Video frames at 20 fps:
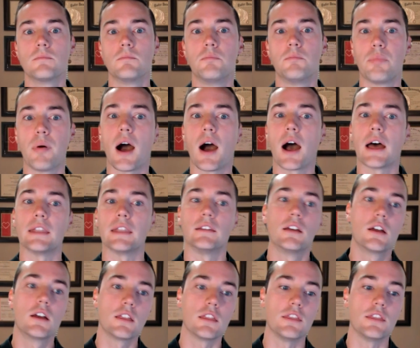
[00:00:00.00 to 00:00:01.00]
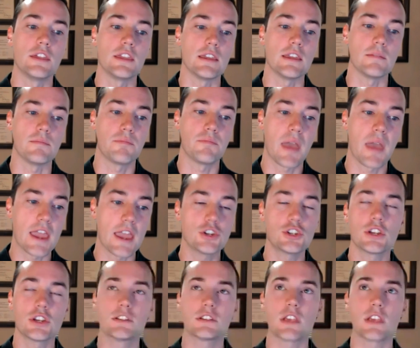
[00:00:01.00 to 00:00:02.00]
but the
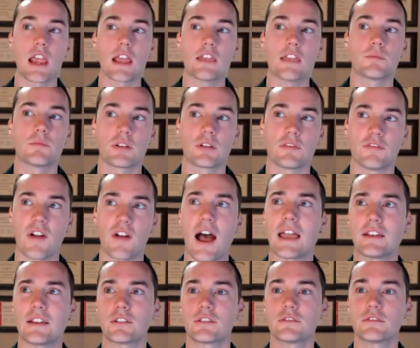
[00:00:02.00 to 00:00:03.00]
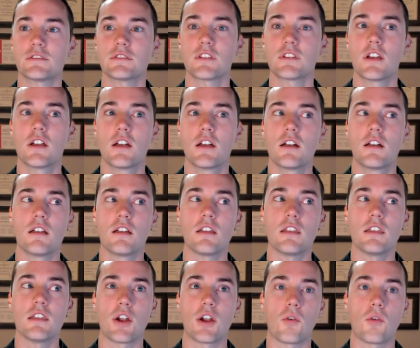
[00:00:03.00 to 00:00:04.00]
patients and the providers,
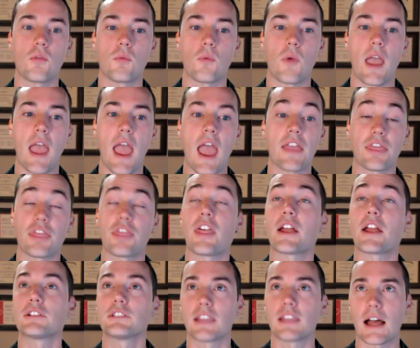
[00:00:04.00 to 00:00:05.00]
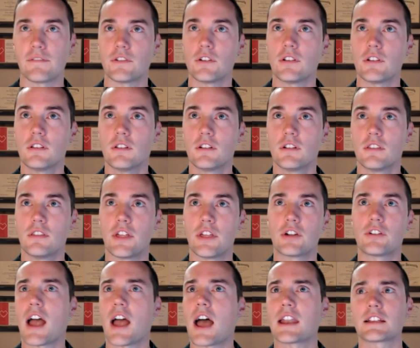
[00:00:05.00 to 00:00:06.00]
at their level, they're
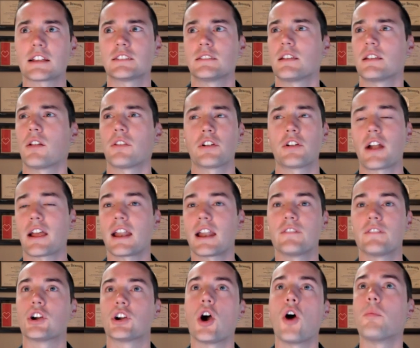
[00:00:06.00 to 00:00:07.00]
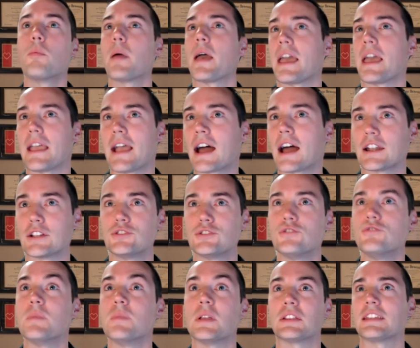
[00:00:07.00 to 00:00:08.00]
not, you're not going to have a copay on a
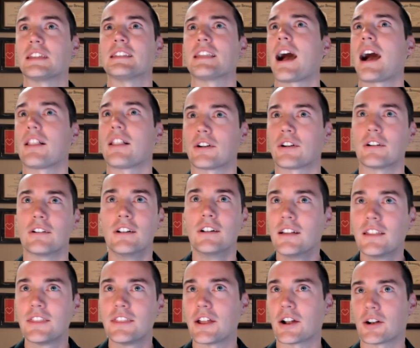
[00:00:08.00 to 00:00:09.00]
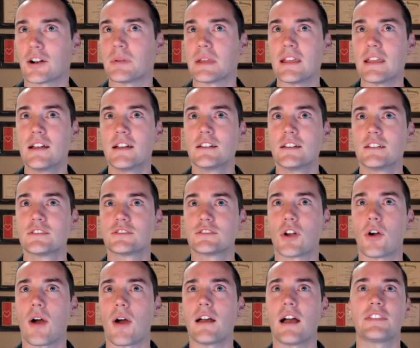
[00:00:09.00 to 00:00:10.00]
$2 million therapy.
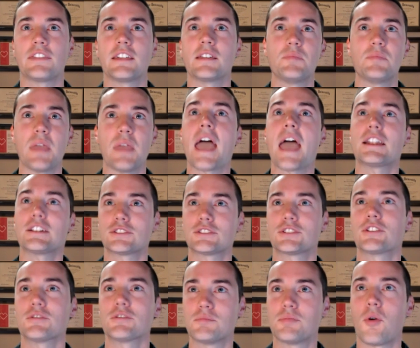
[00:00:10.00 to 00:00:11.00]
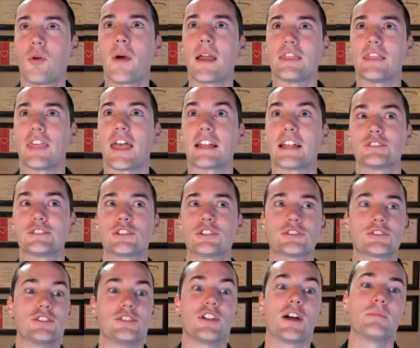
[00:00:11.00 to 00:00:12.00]
So I think at a certain point, that's
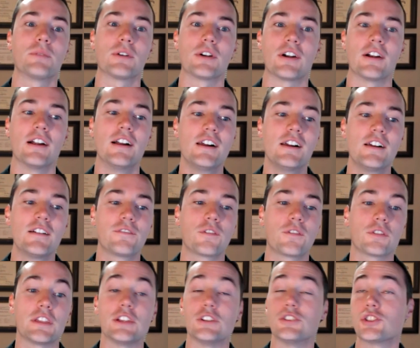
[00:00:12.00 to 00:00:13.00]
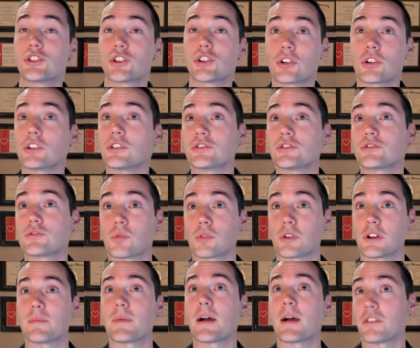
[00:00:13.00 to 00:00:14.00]
just a number for the insurers to
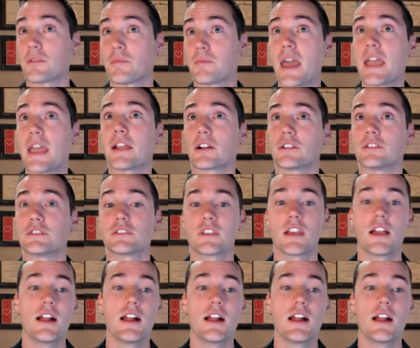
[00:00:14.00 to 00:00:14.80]
worry about and the payers.